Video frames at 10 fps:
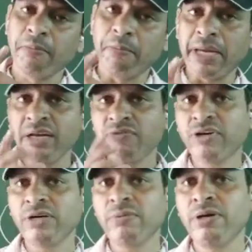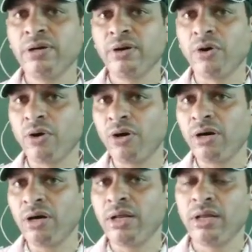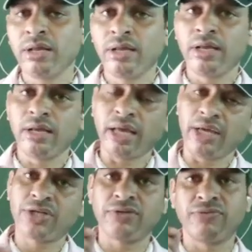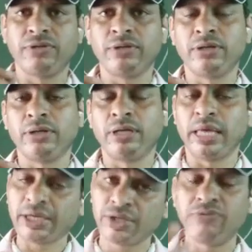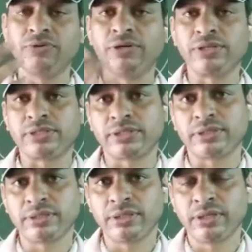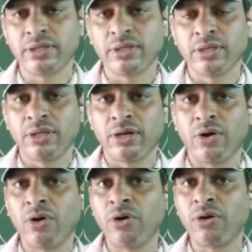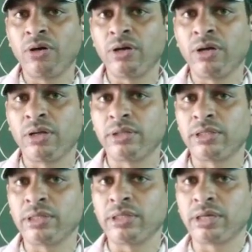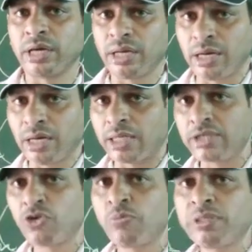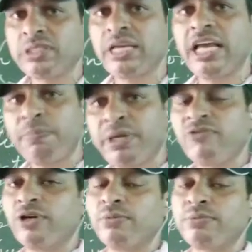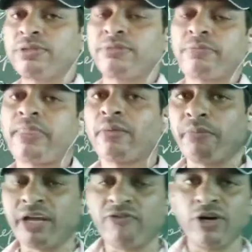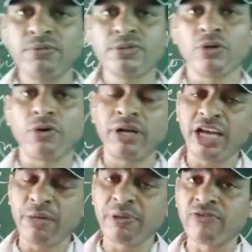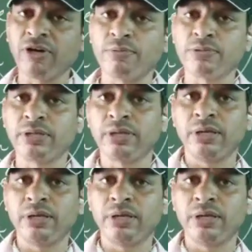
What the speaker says: Main verb or action verbs. Or the other group is the helping verbs. Main verbs or helping verbs.